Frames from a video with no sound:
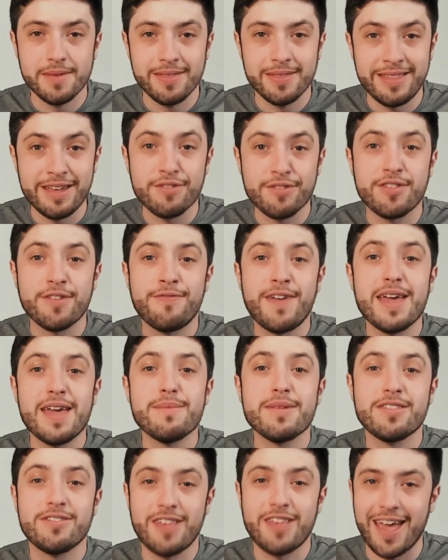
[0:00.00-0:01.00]
There's a
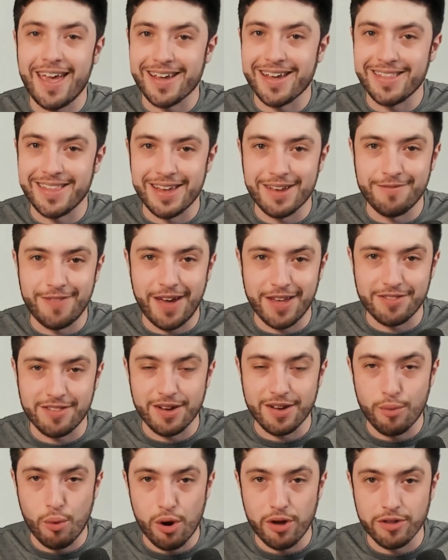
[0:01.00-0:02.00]
famous saying in the
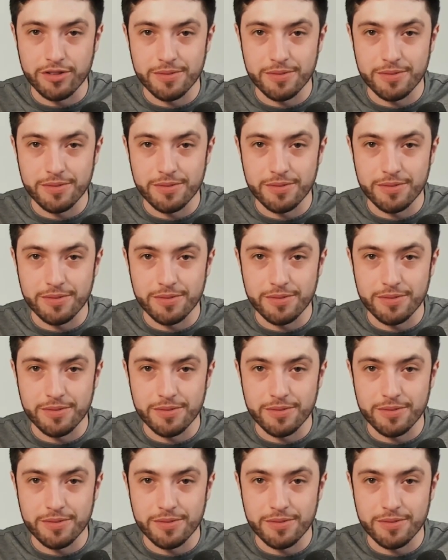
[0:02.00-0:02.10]
investing world